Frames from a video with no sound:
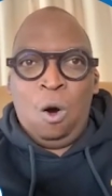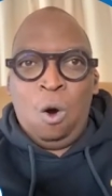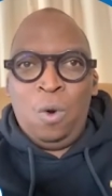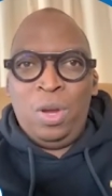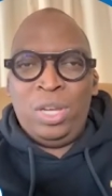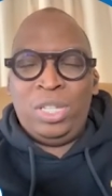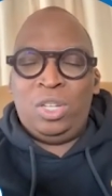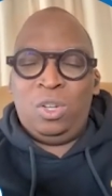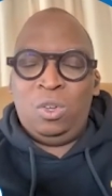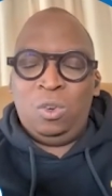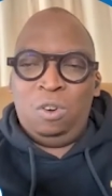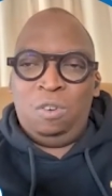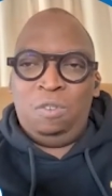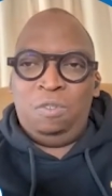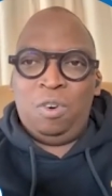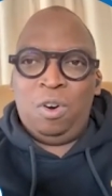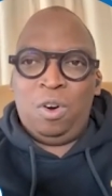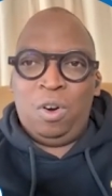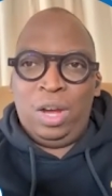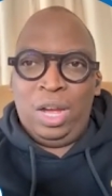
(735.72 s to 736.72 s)
always
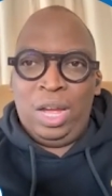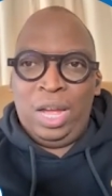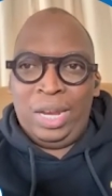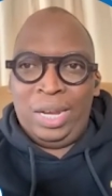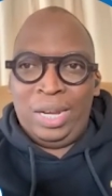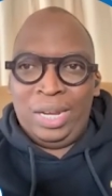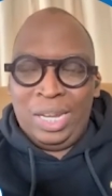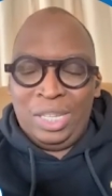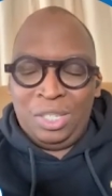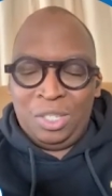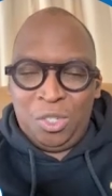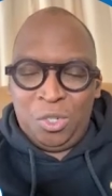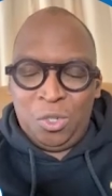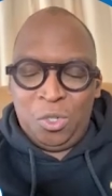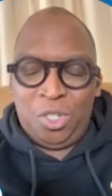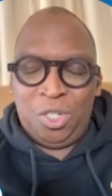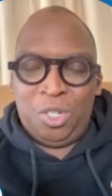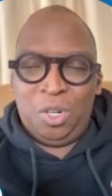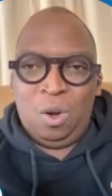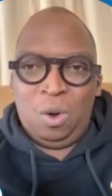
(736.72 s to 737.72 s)
look for an
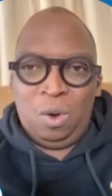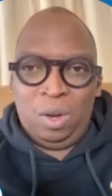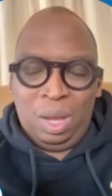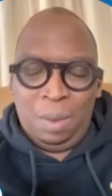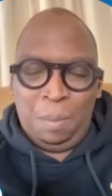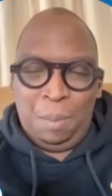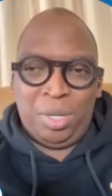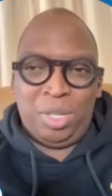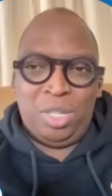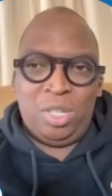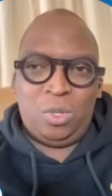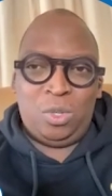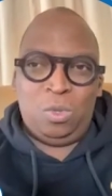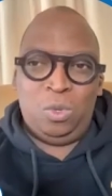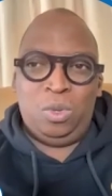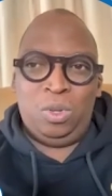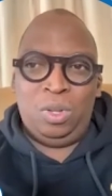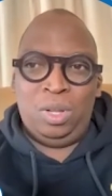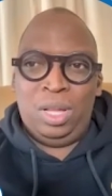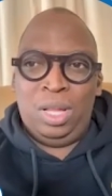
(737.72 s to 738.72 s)
institution or a business
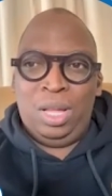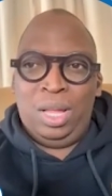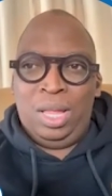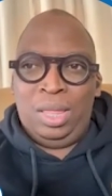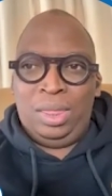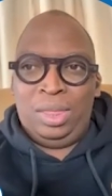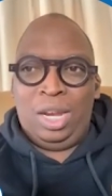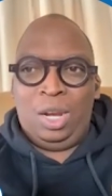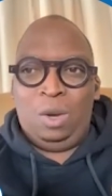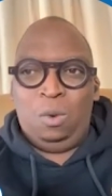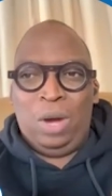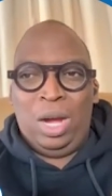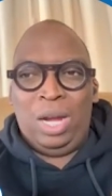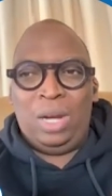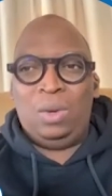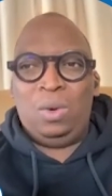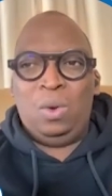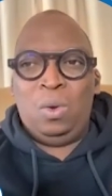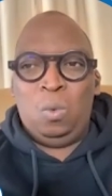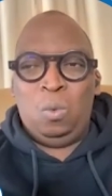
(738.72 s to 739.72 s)
school that
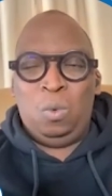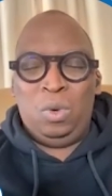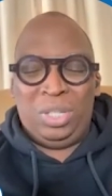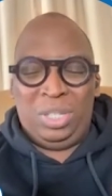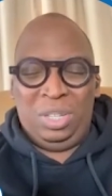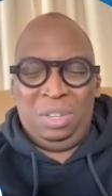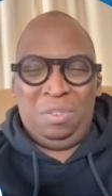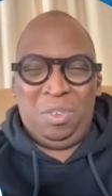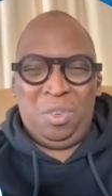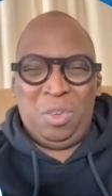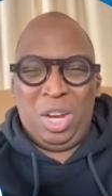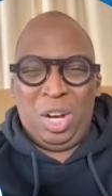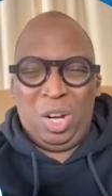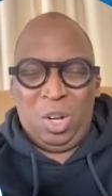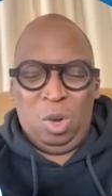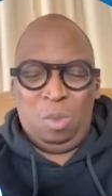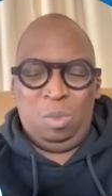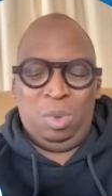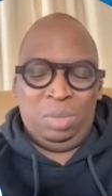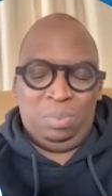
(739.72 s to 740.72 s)
one will give you a
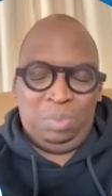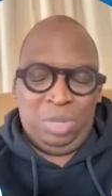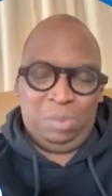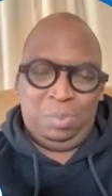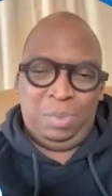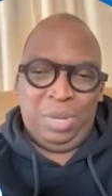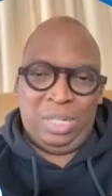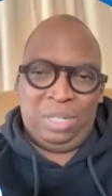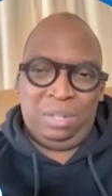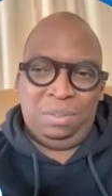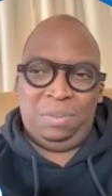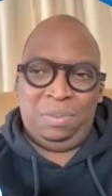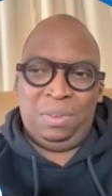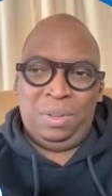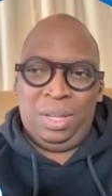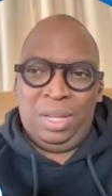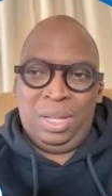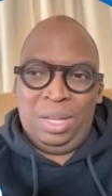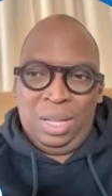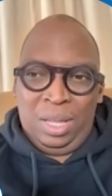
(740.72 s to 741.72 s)
global perspective.
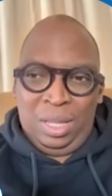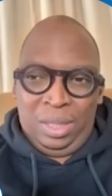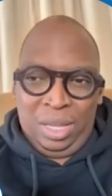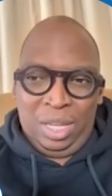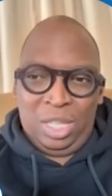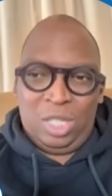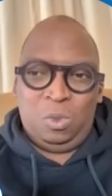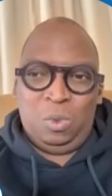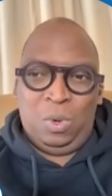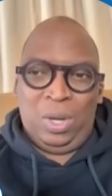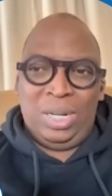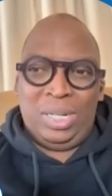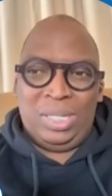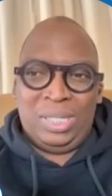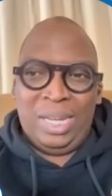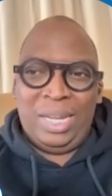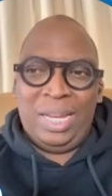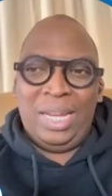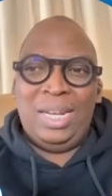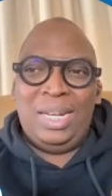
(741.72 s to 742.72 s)
That's one.
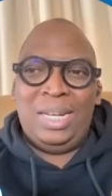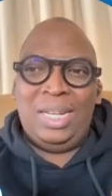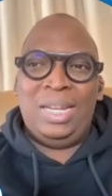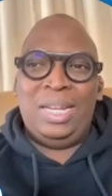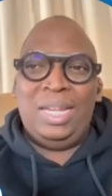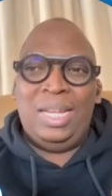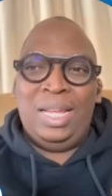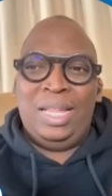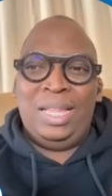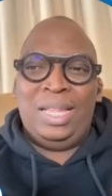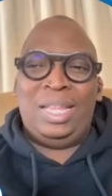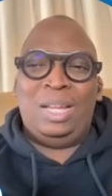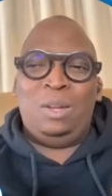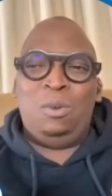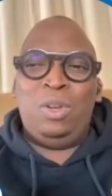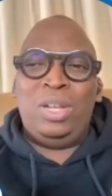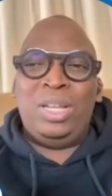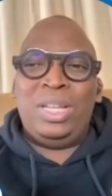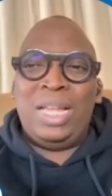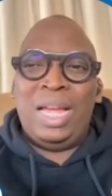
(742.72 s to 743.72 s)
Secondly, that
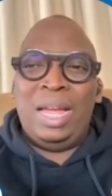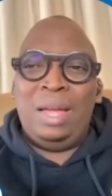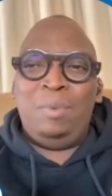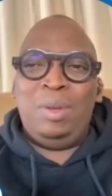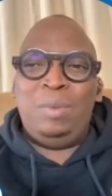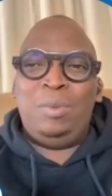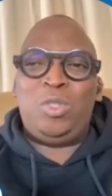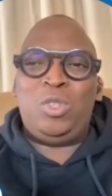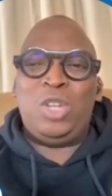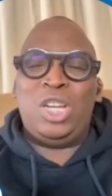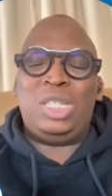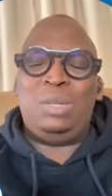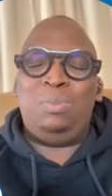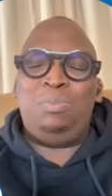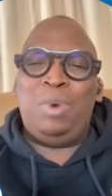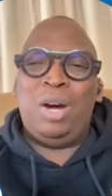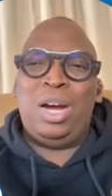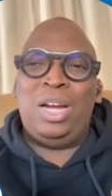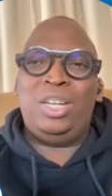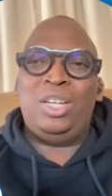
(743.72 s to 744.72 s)
I will be able to
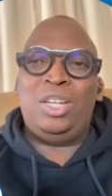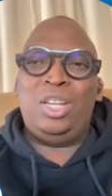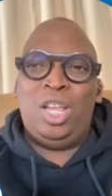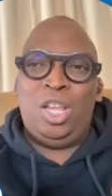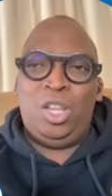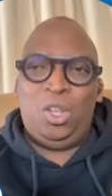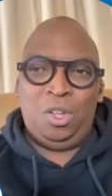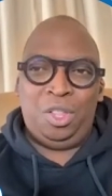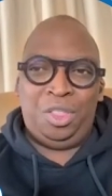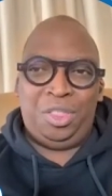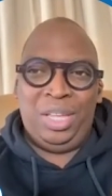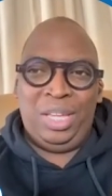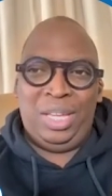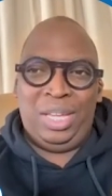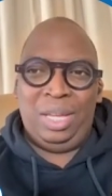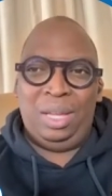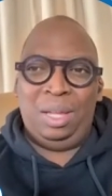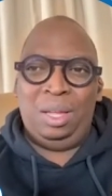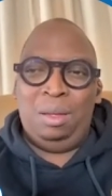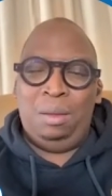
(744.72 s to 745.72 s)
expand your
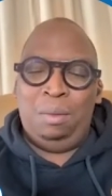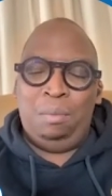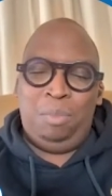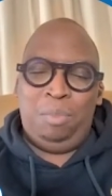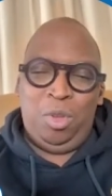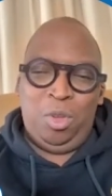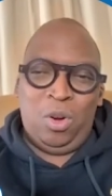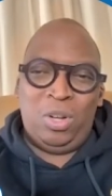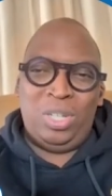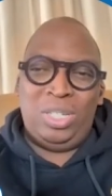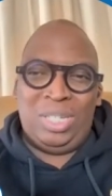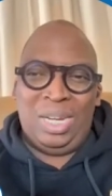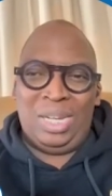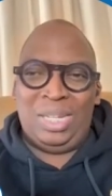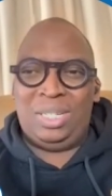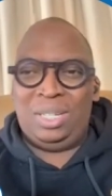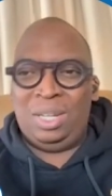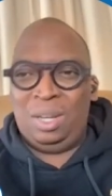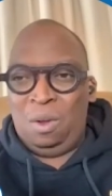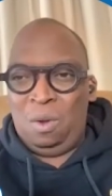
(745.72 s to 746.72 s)
thinking beyond
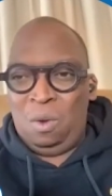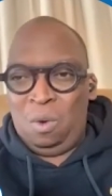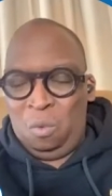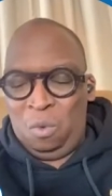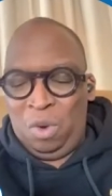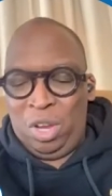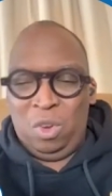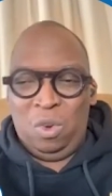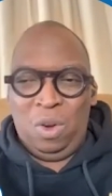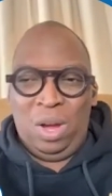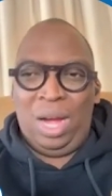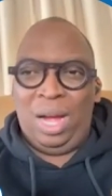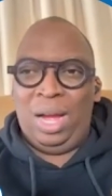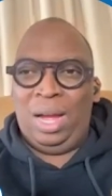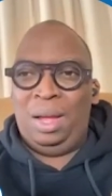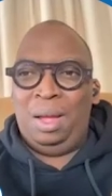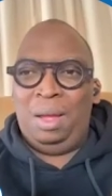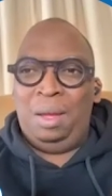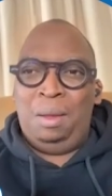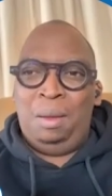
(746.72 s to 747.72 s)
just where you
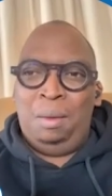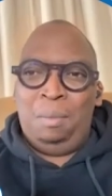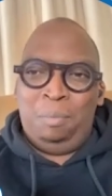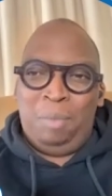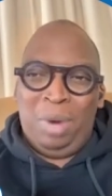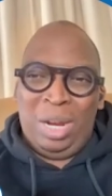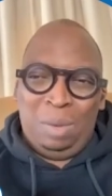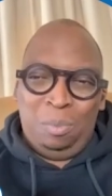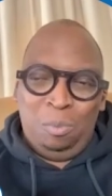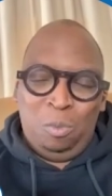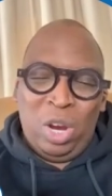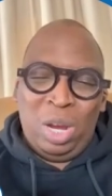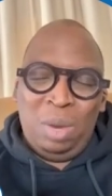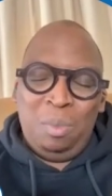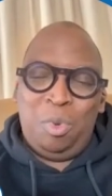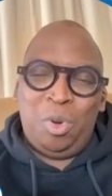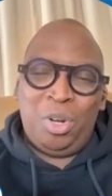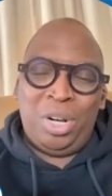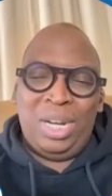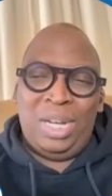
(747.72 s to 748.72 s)
are. But more
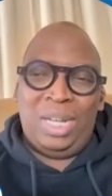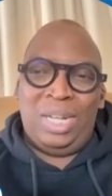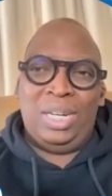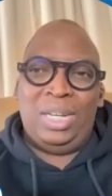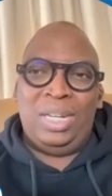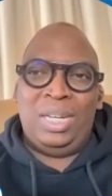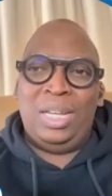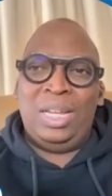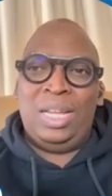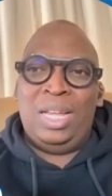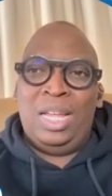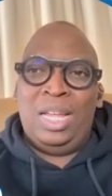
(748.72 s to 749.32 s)
importantly,